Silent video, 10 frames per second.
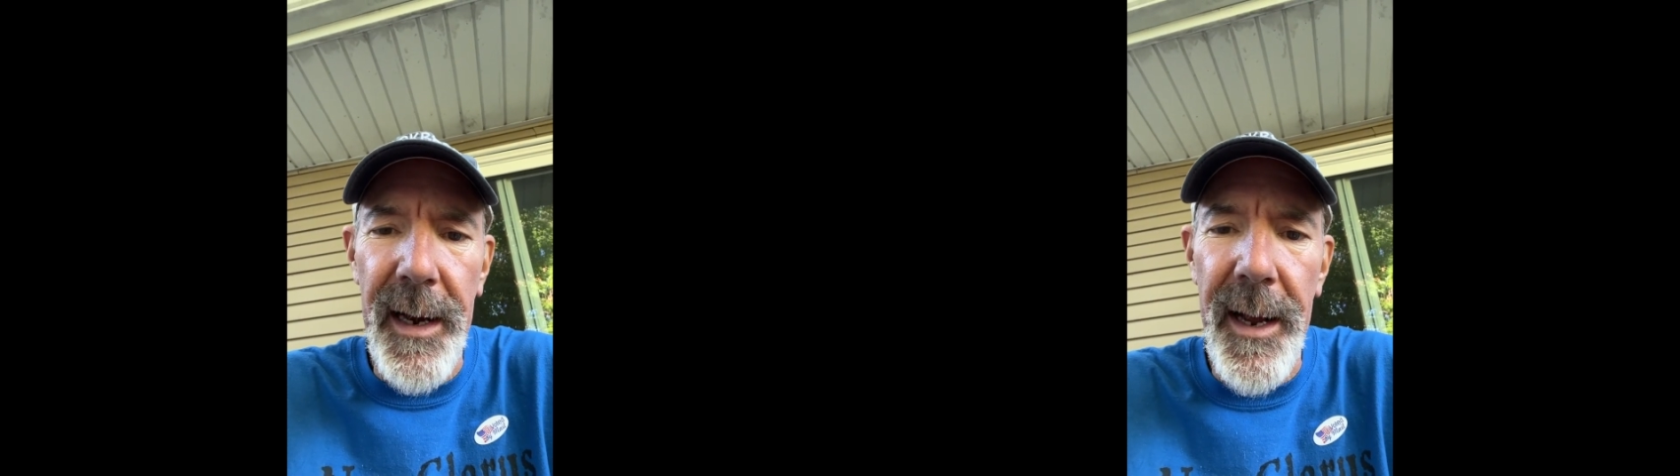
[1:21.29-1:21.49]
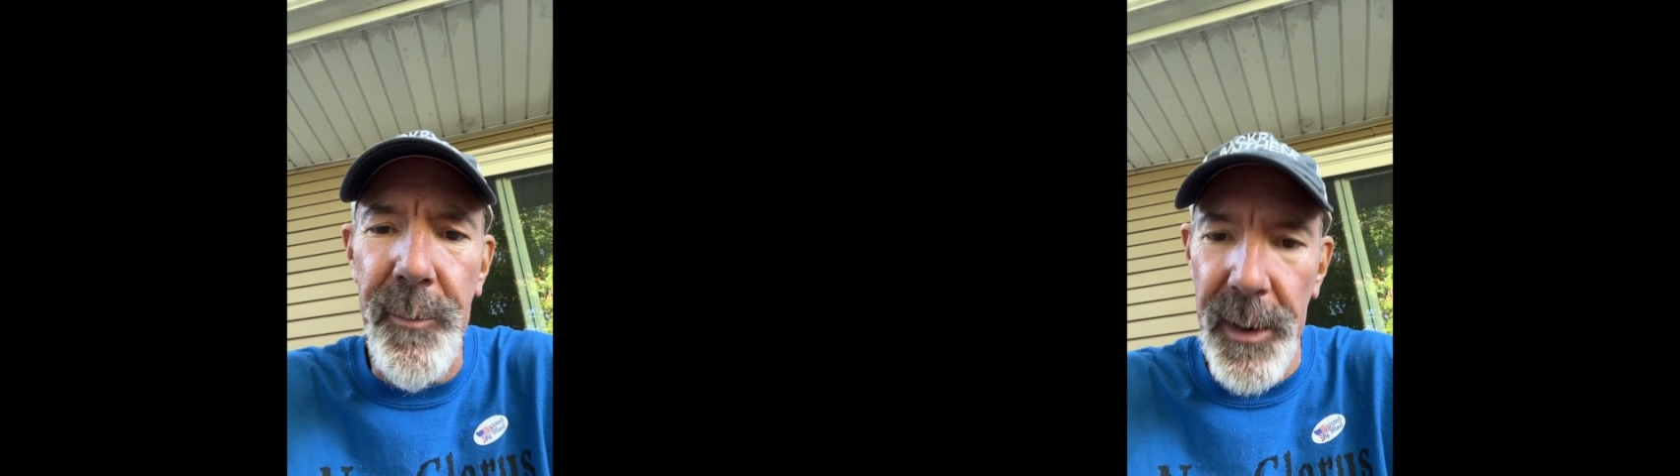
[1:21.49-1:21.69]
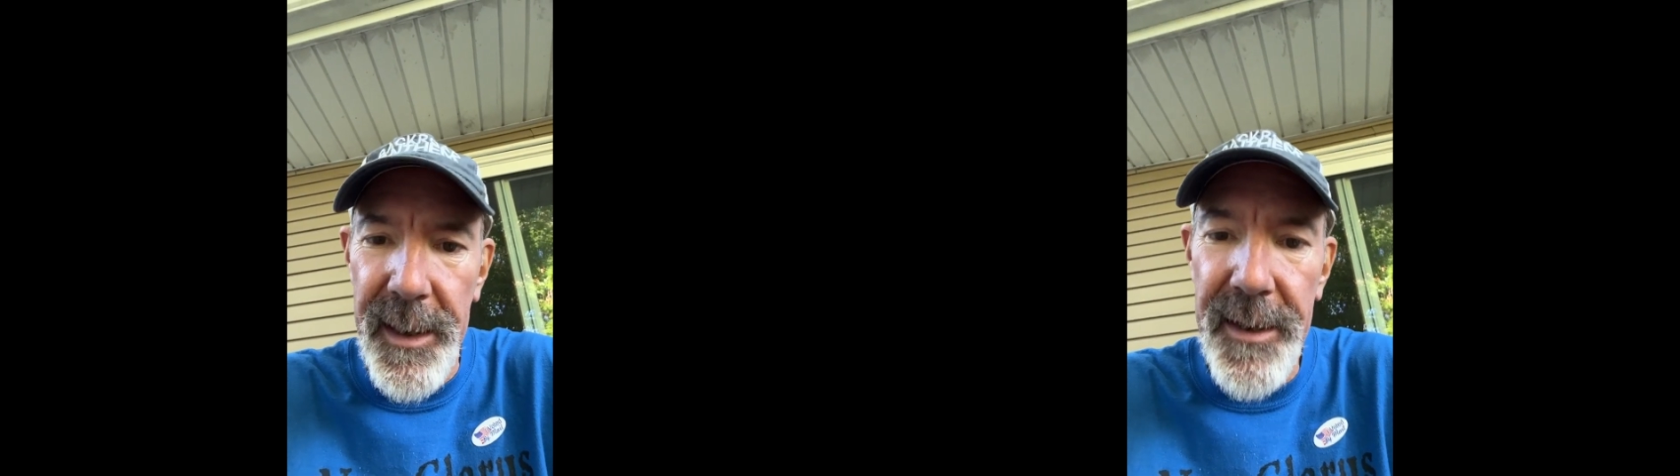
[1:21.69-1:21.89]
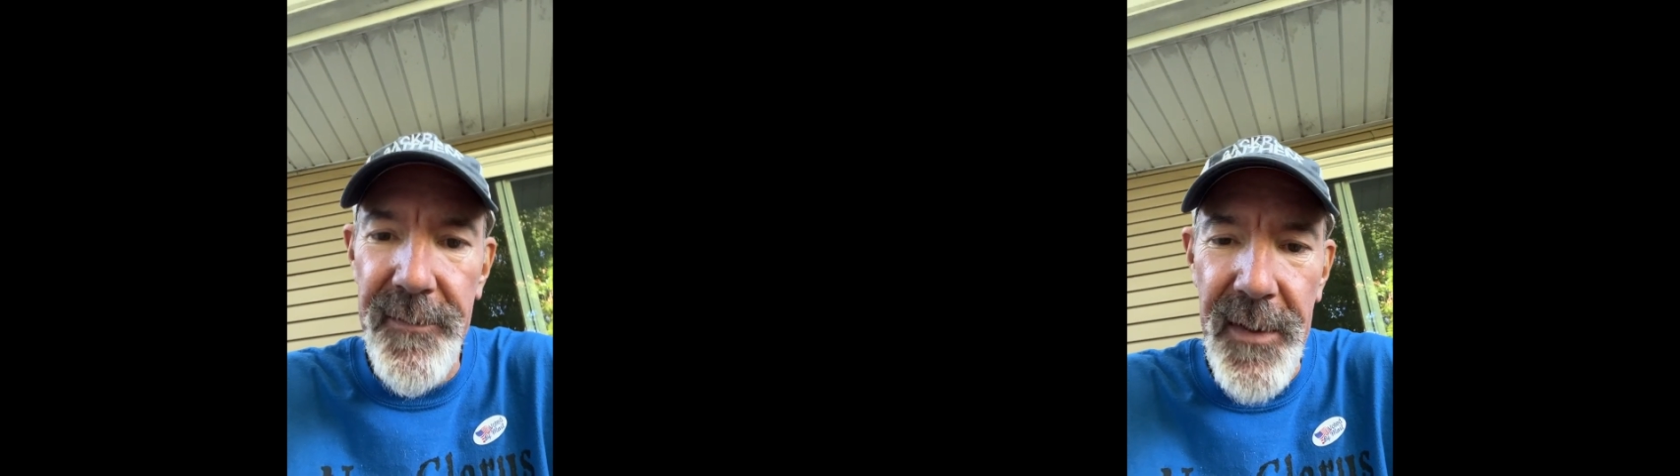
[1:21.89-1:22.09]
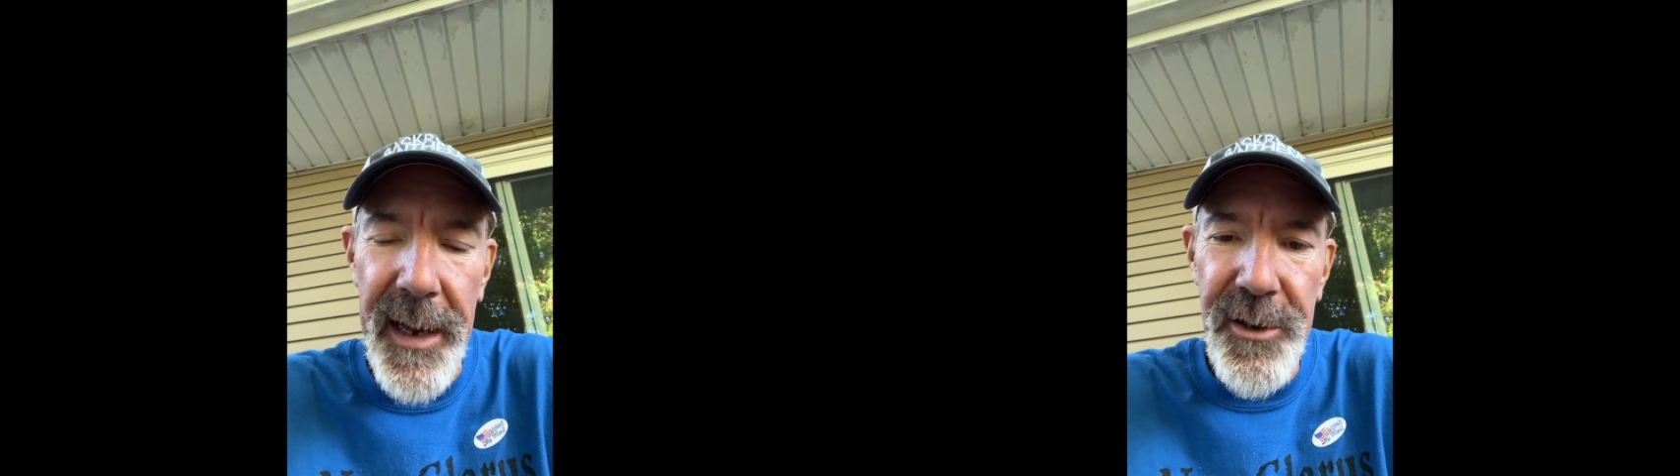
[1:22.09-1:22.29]
I
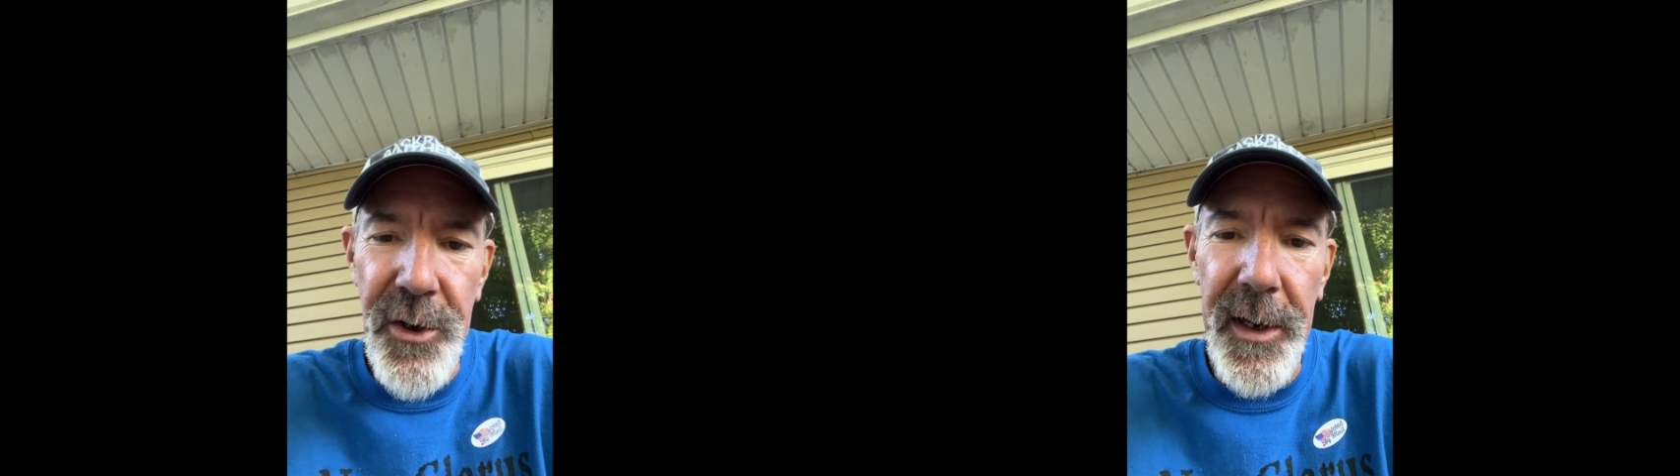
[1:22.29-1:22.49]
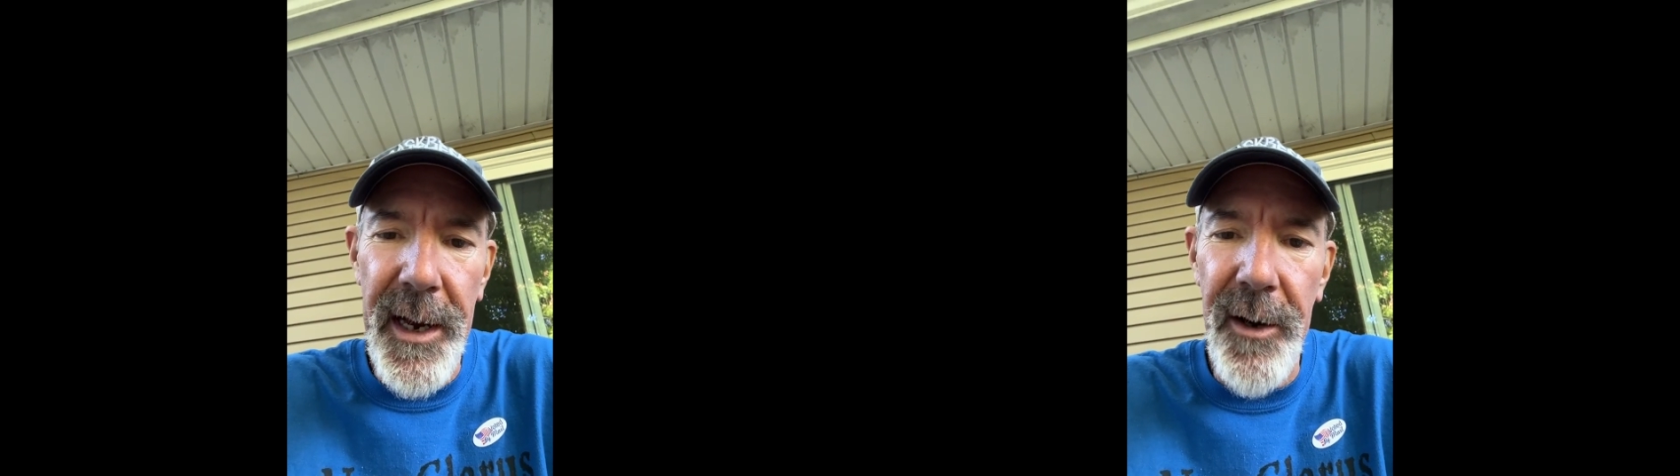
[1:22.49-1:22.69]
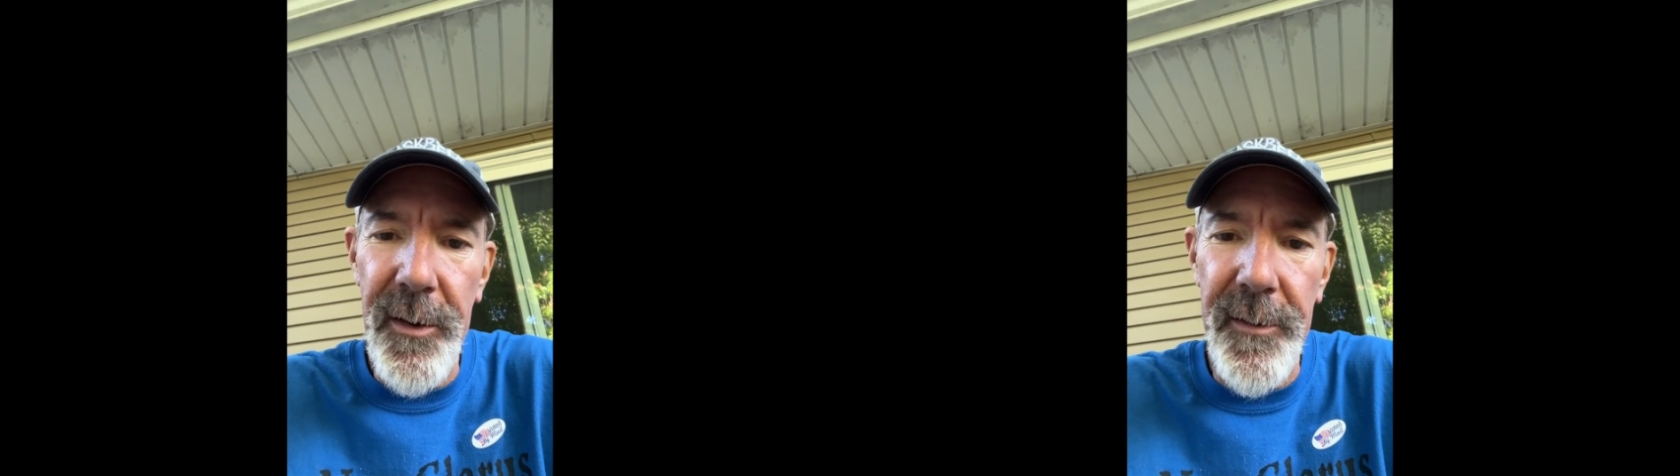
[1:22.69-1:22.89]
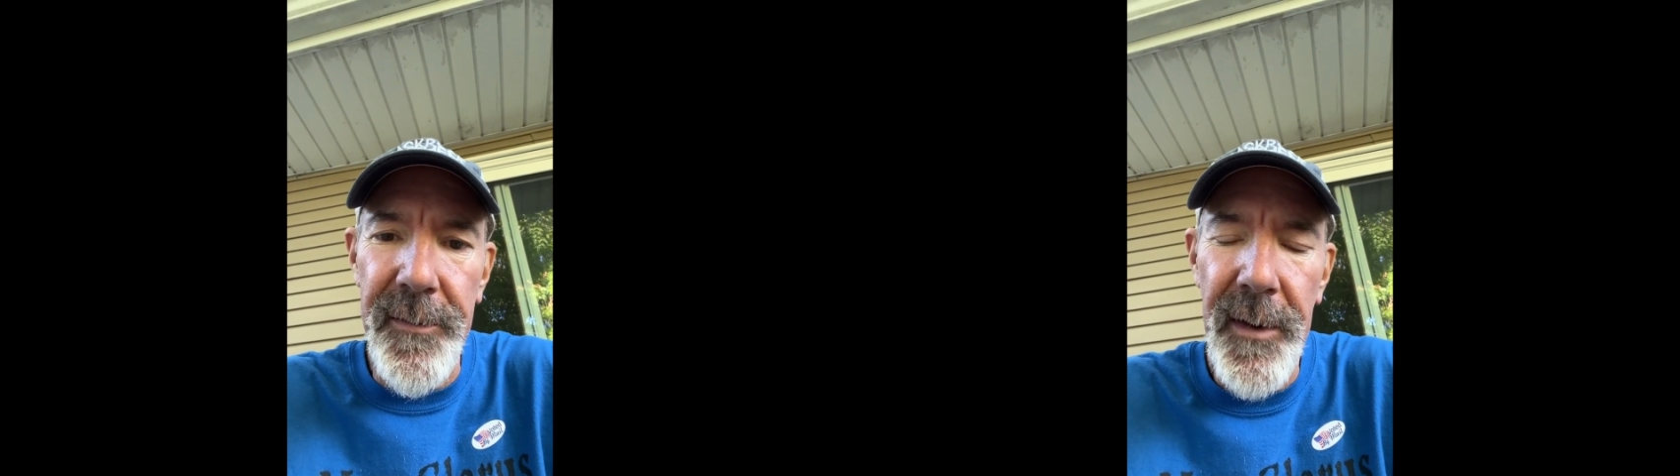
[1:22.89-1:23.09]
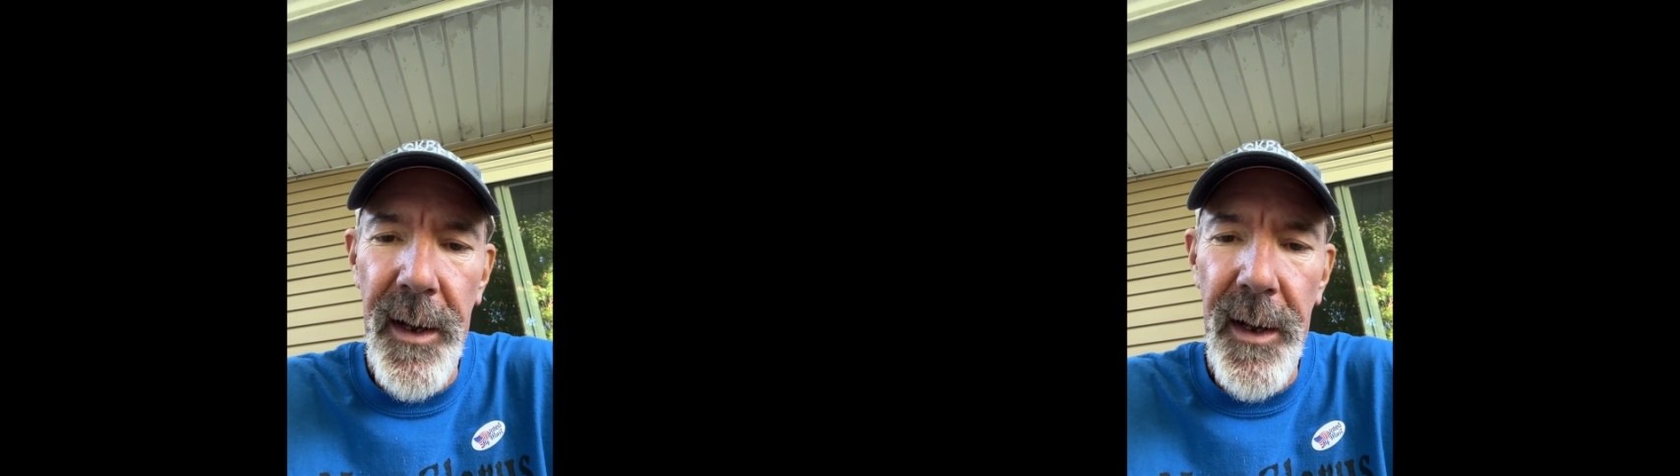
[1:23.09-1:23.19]
believe they took care of